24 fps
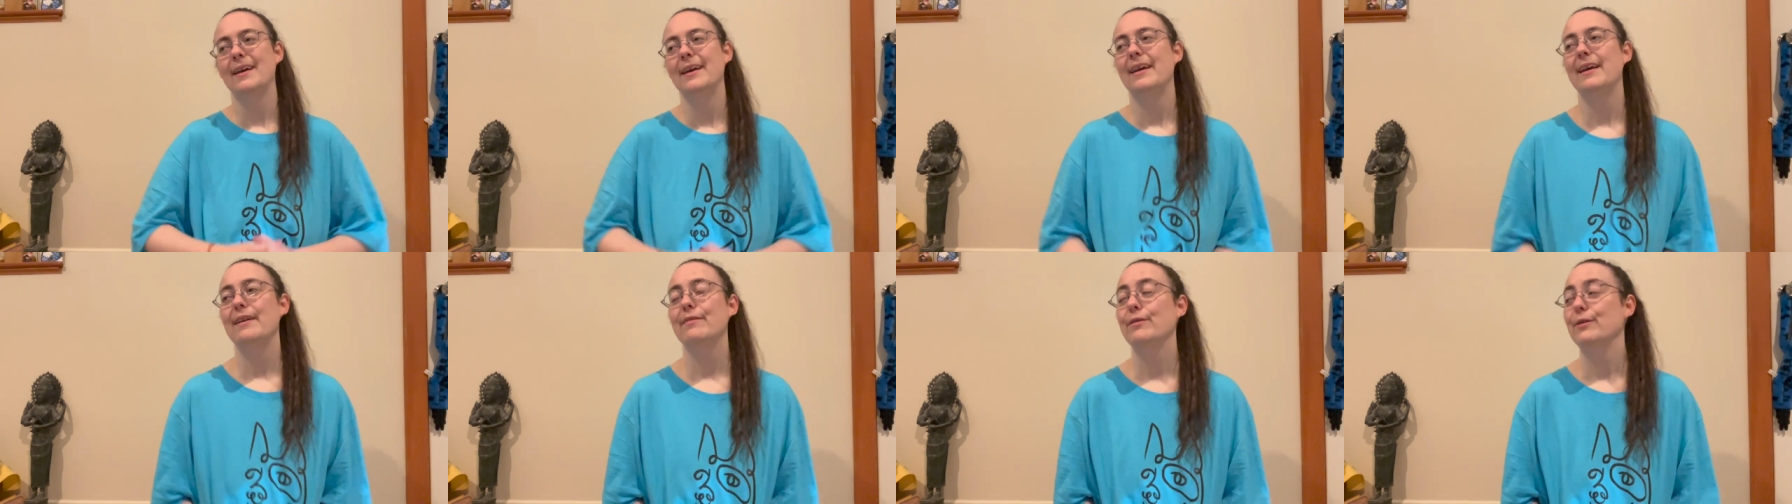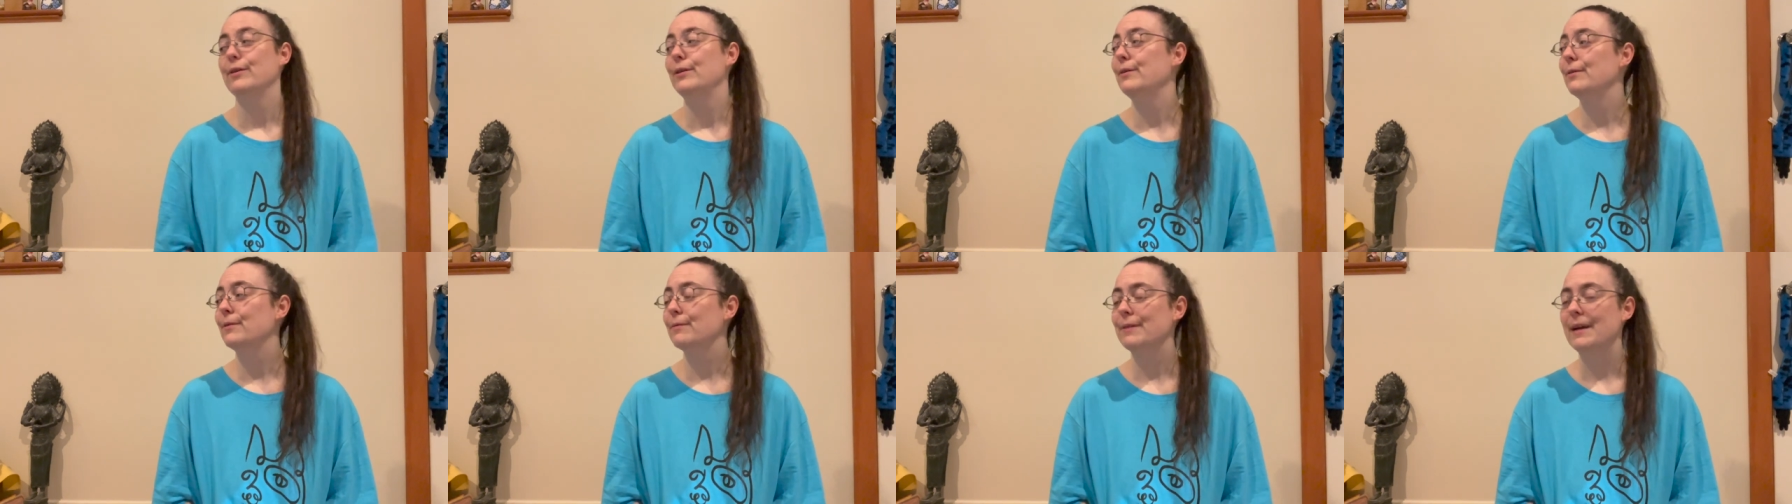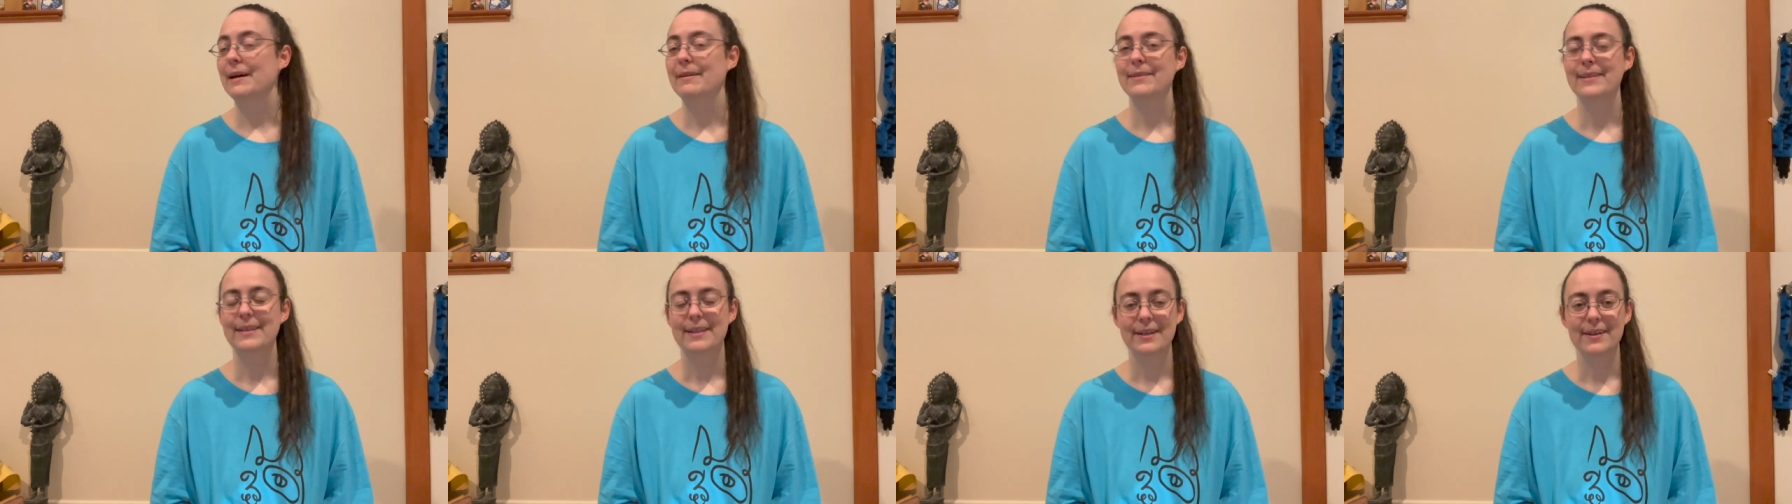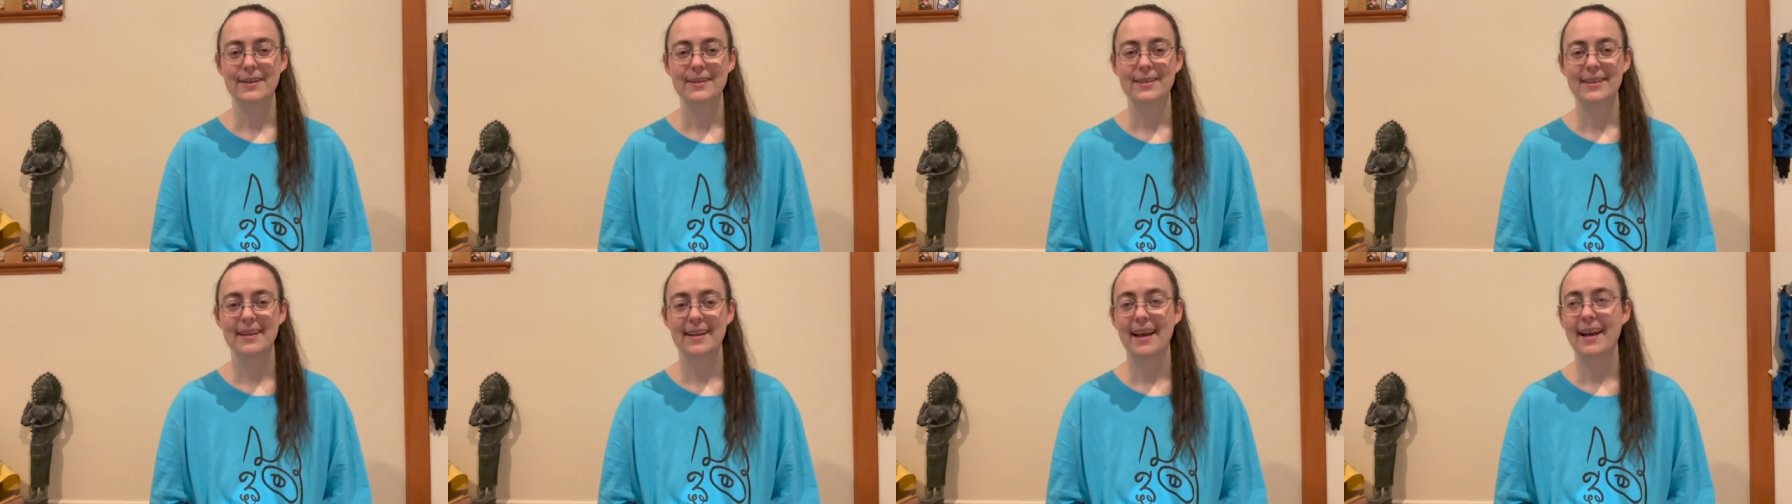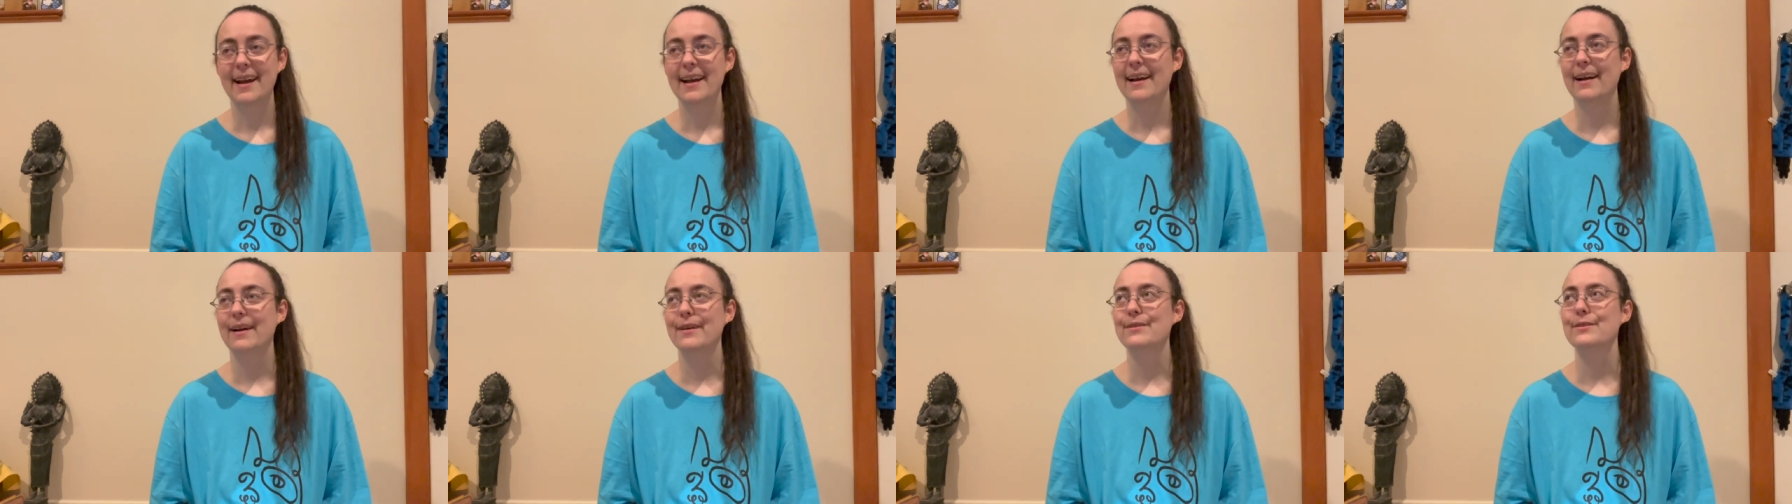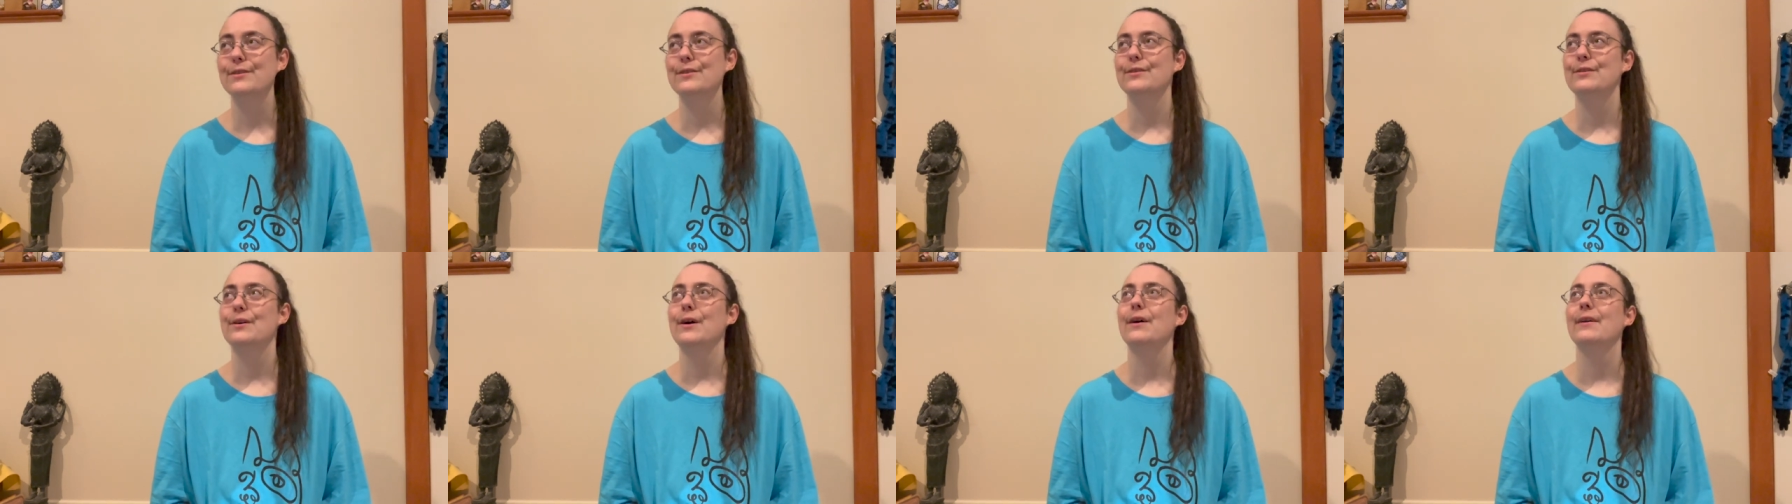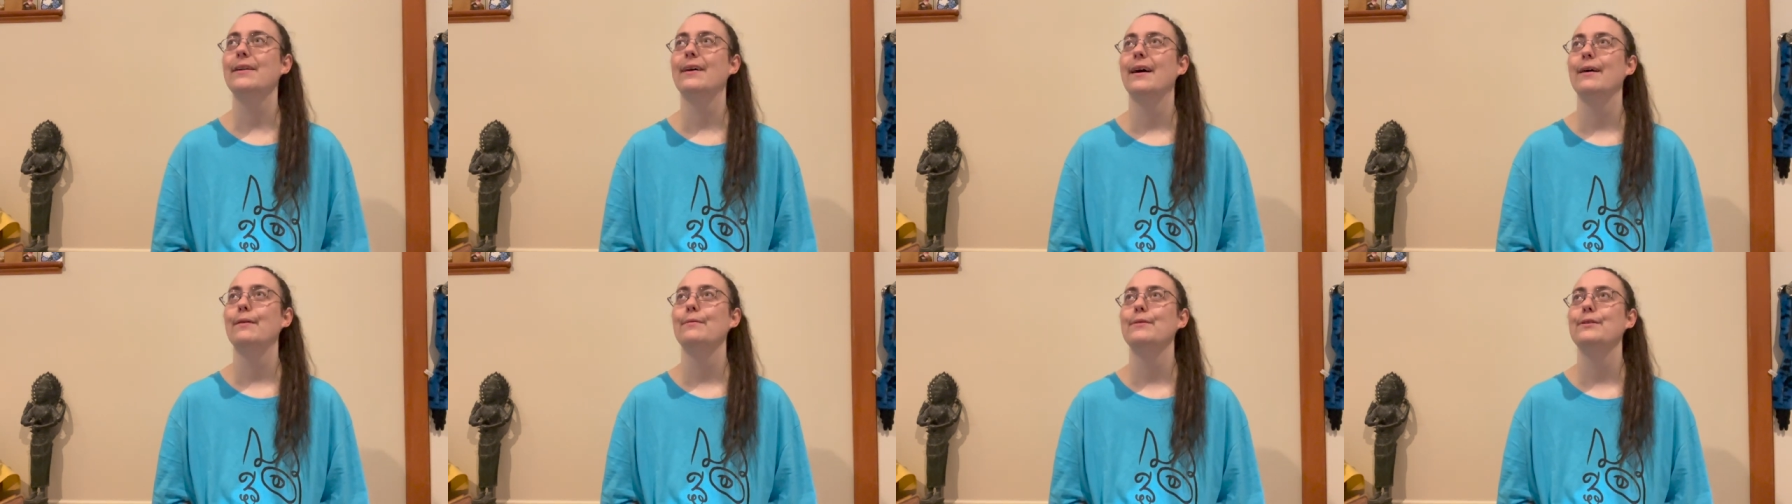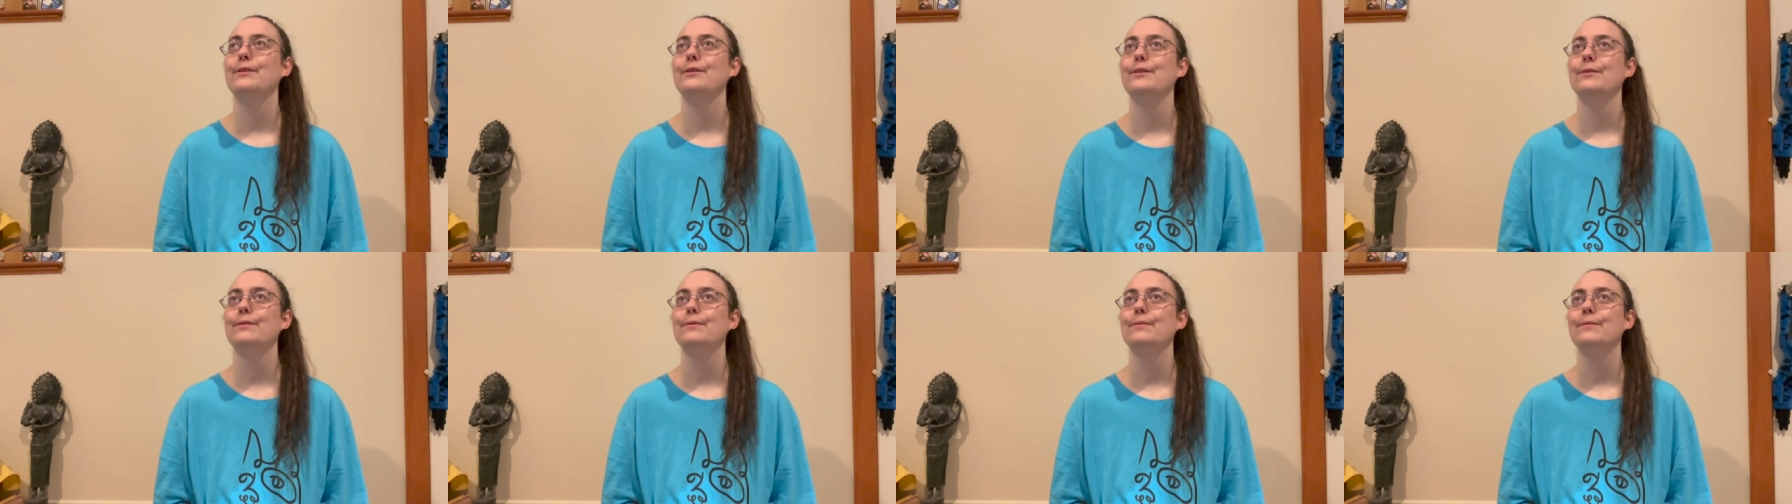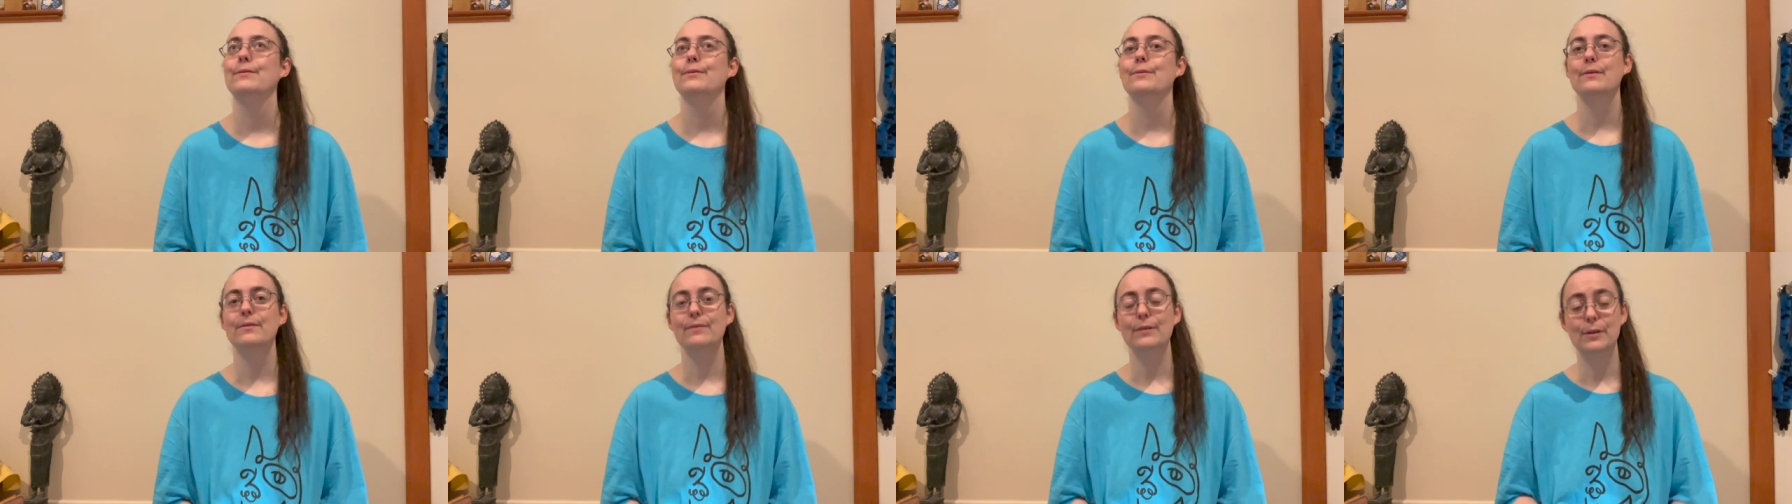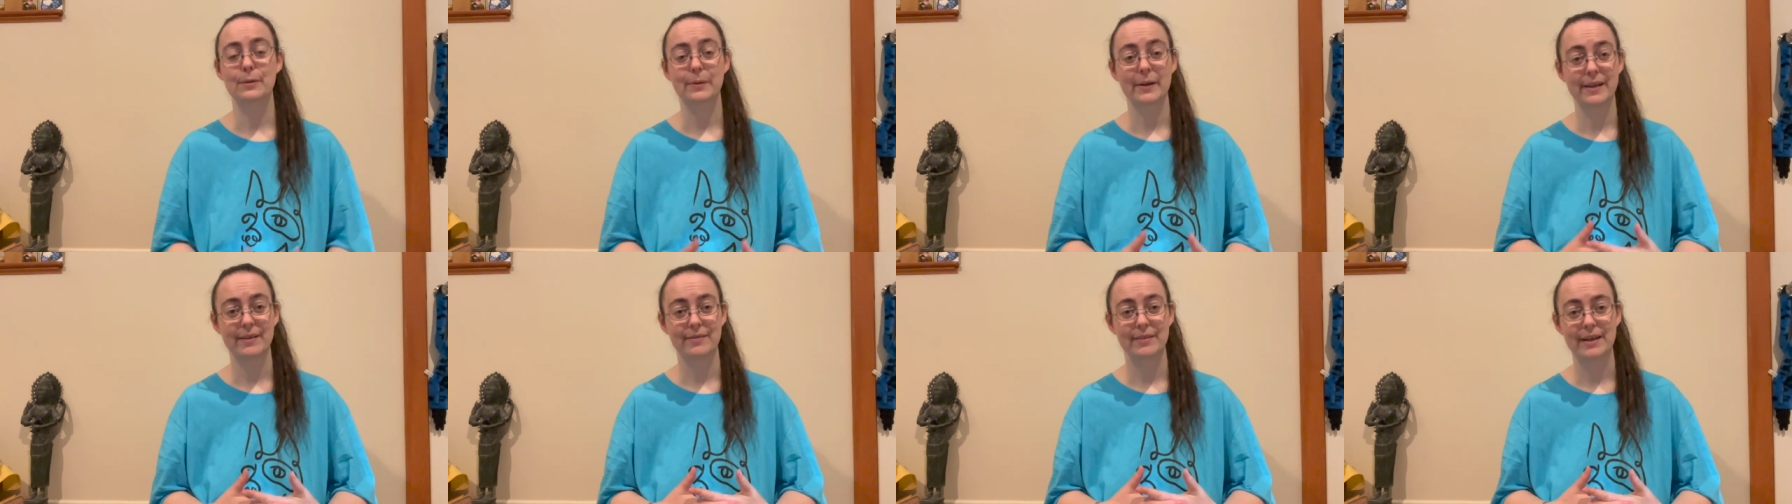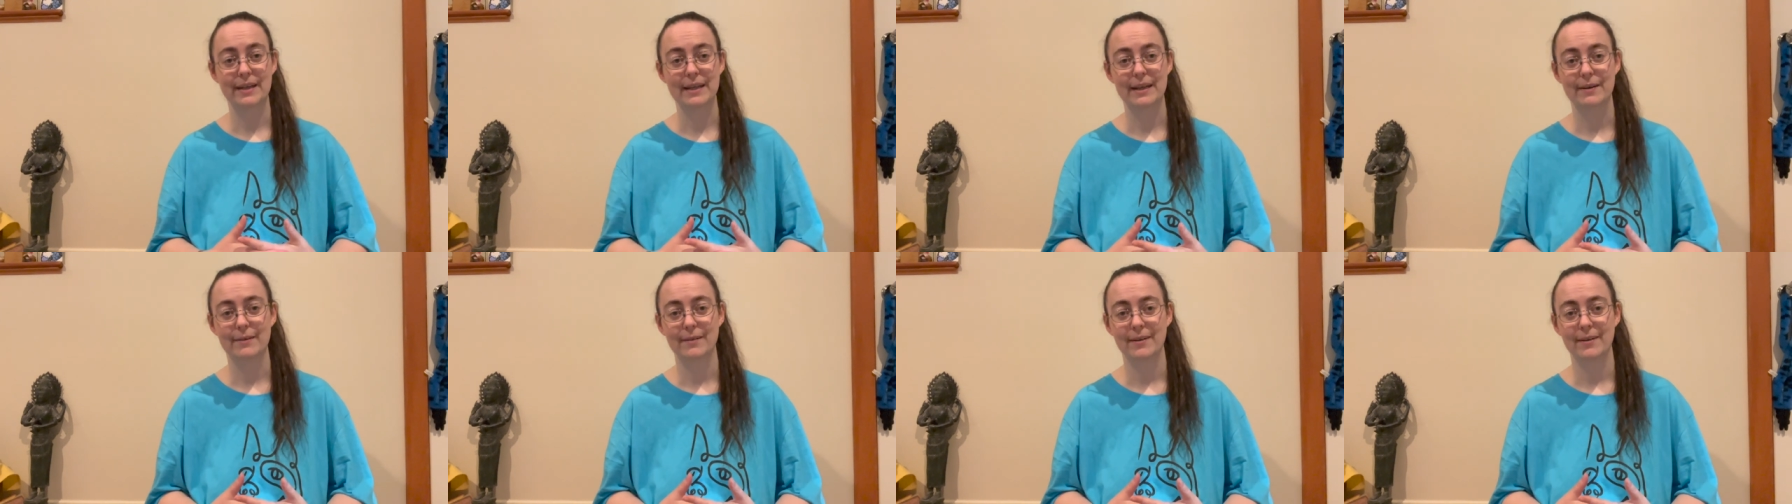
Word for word: If you're new around here, today I just thought I would do sort of a quick video,